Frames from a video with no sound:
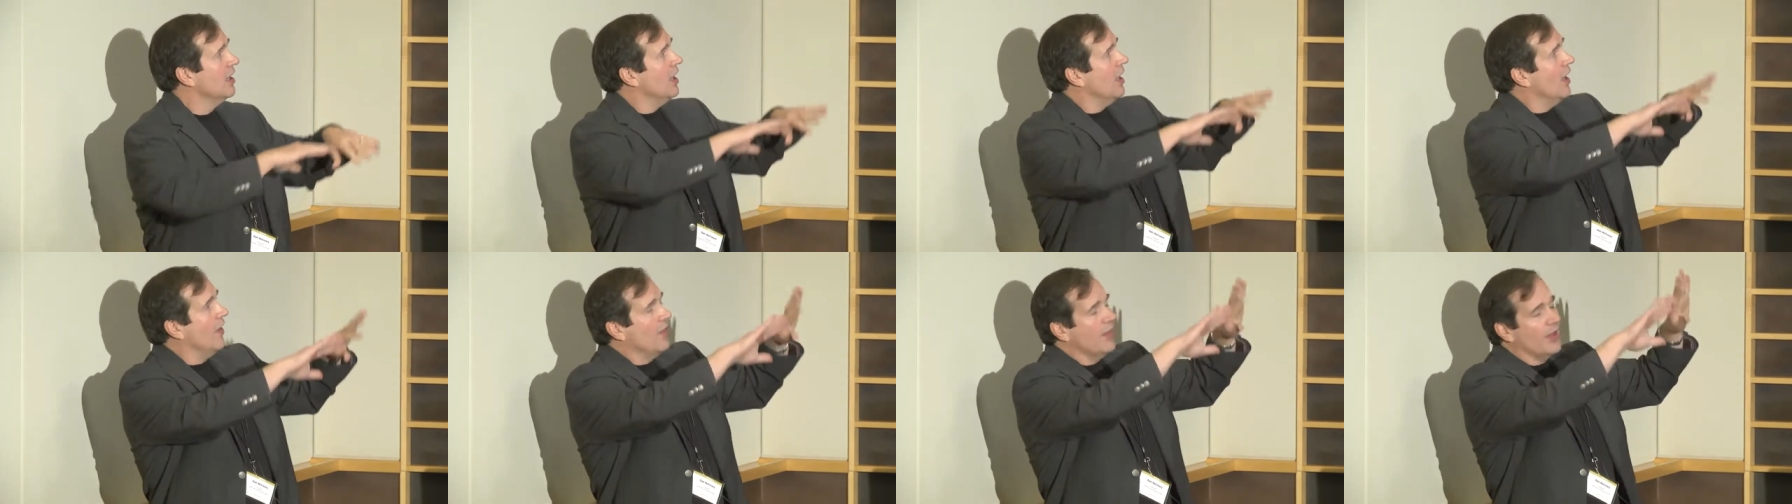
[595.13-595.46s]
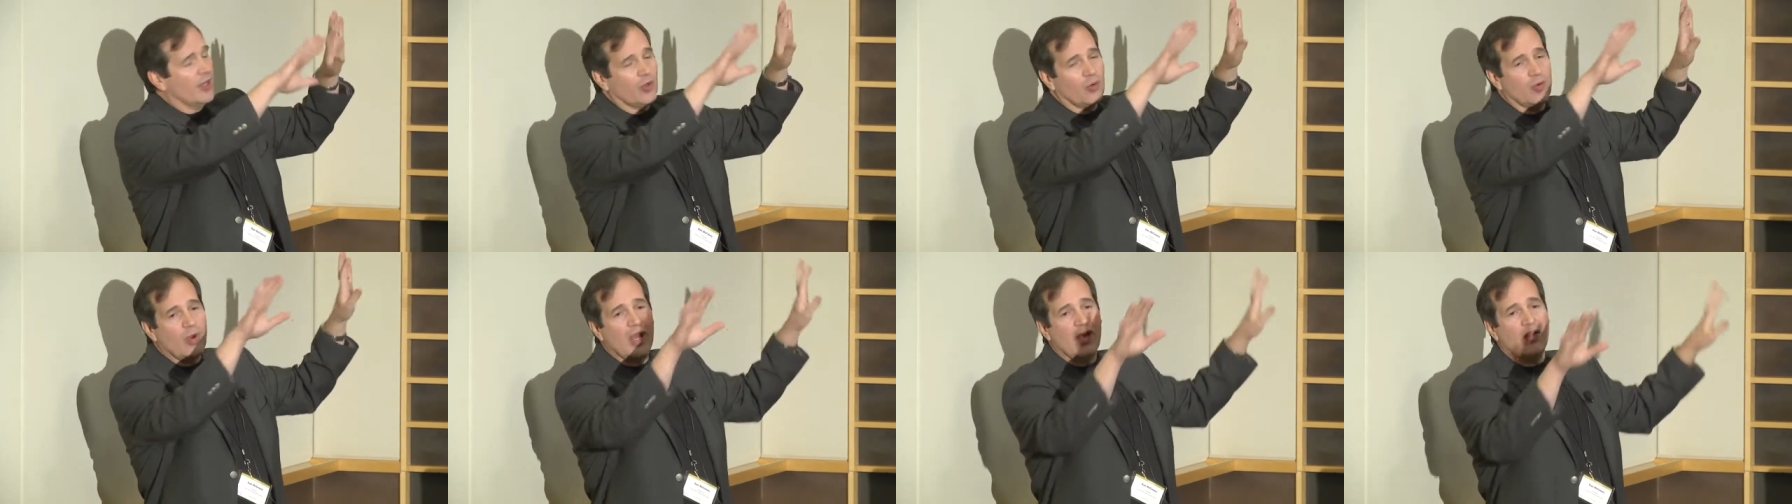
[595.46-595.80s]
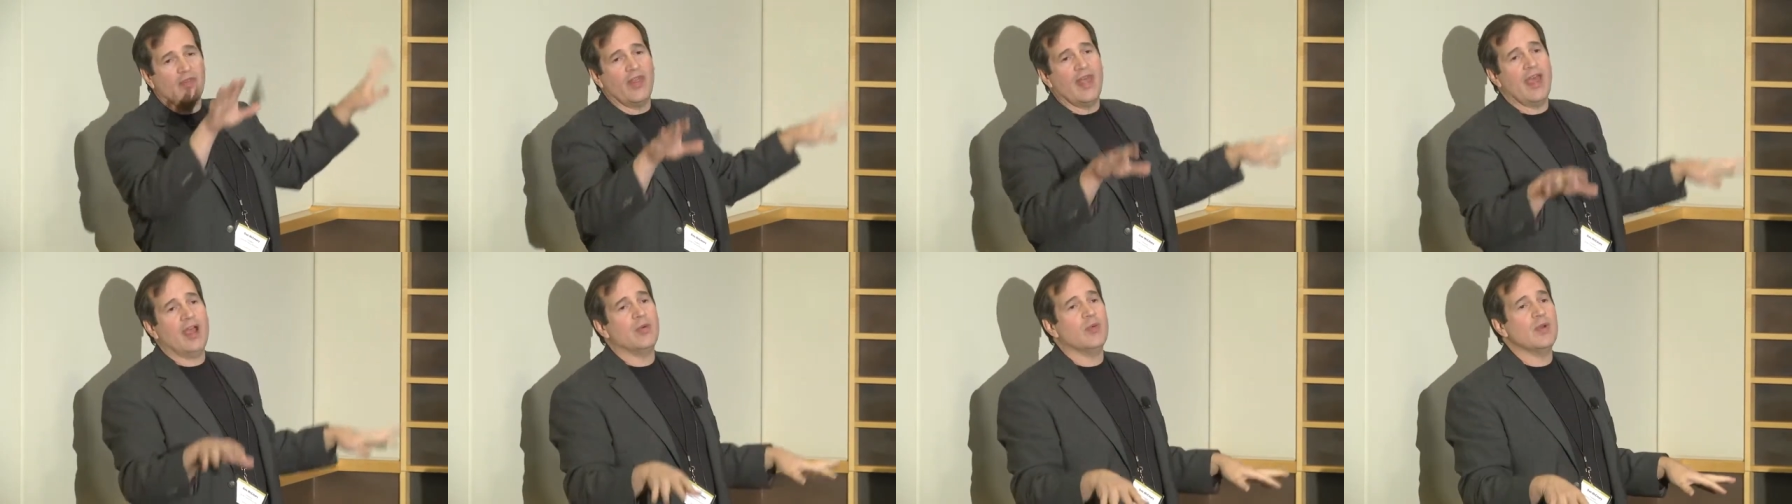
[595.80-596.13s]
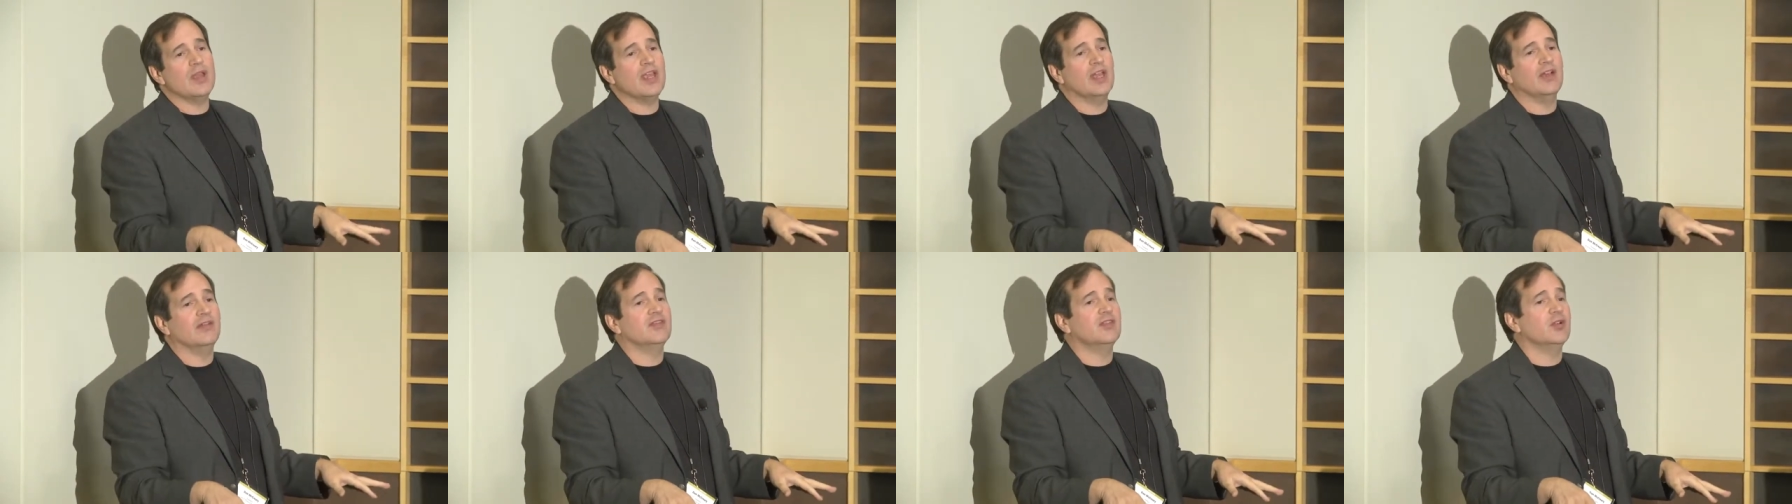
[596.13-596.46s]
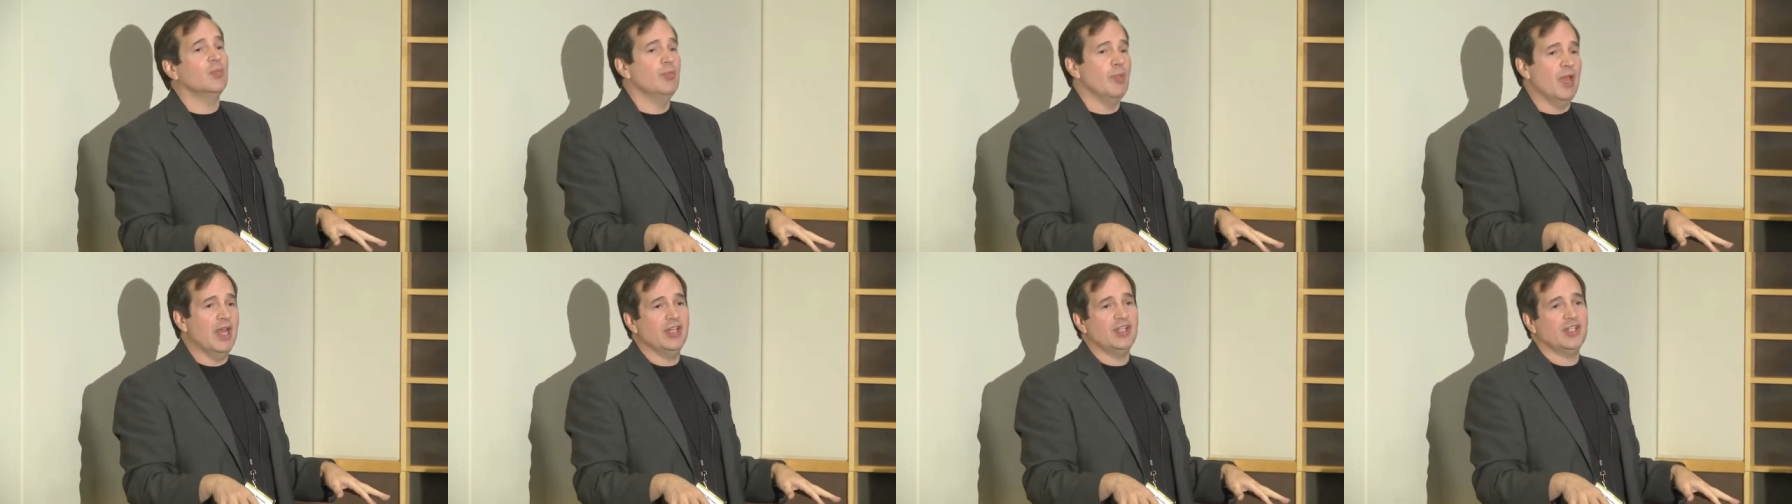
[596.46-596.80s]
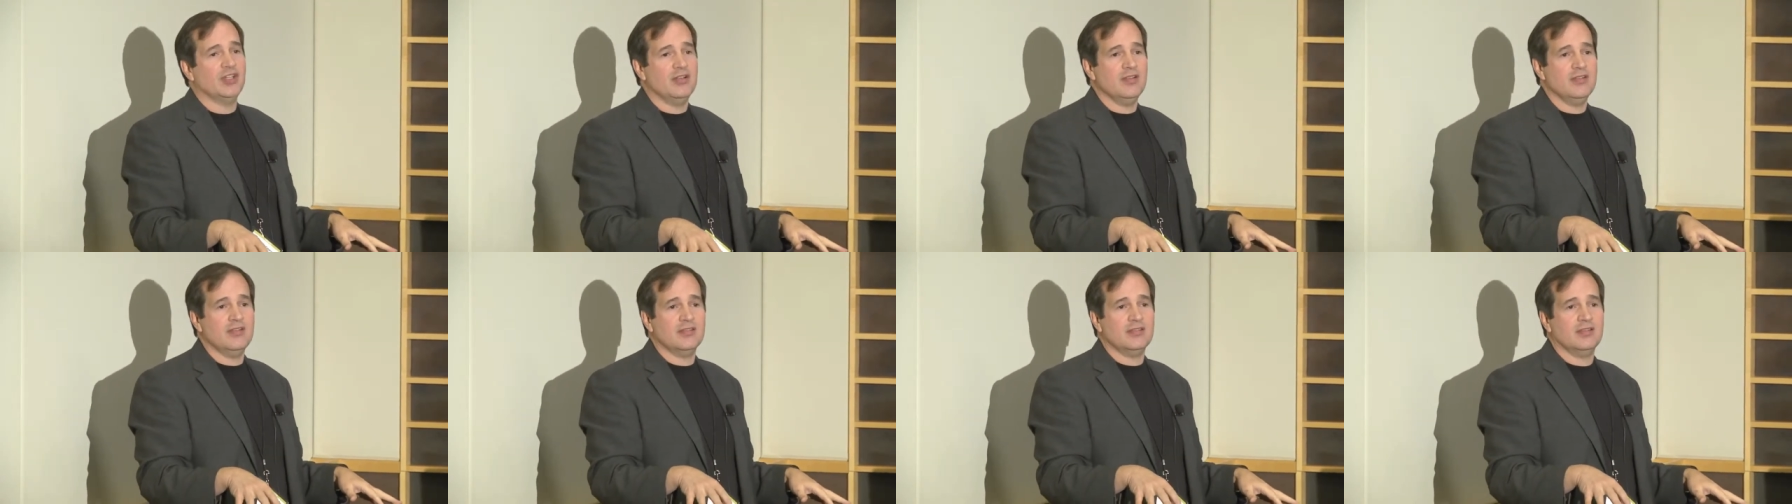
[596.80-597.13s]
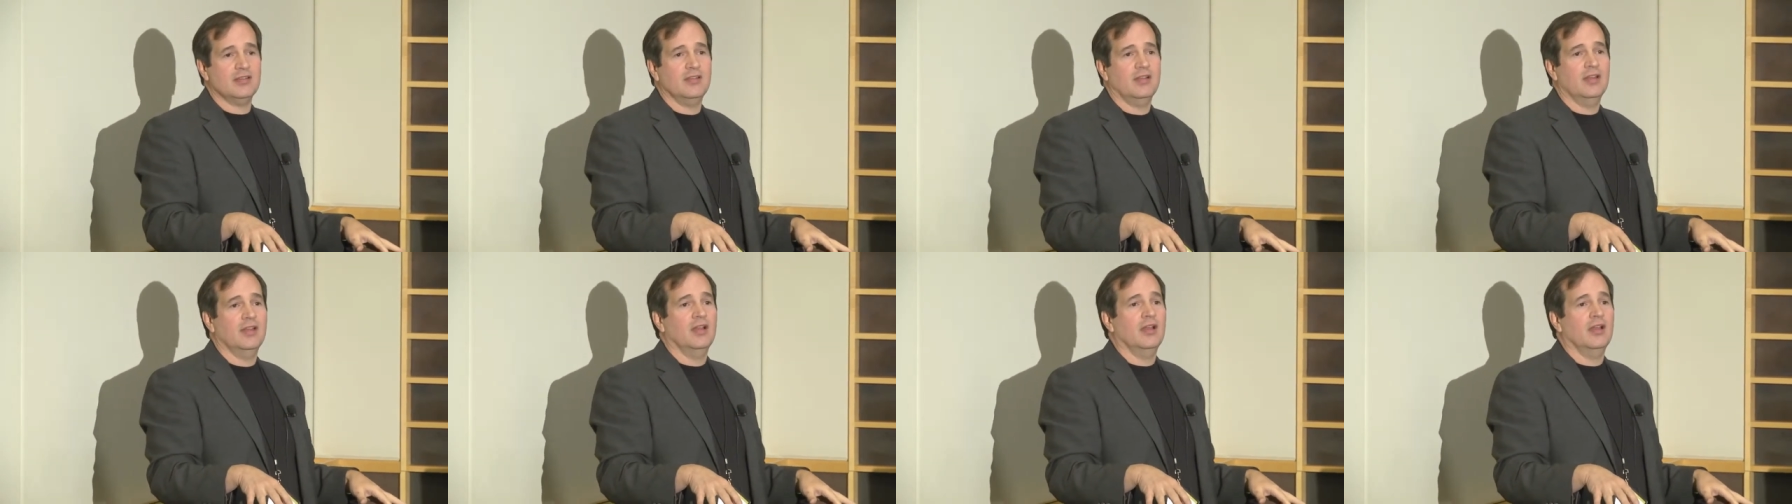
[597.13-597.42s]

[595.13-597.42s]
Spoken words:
And then around that we have dimensions,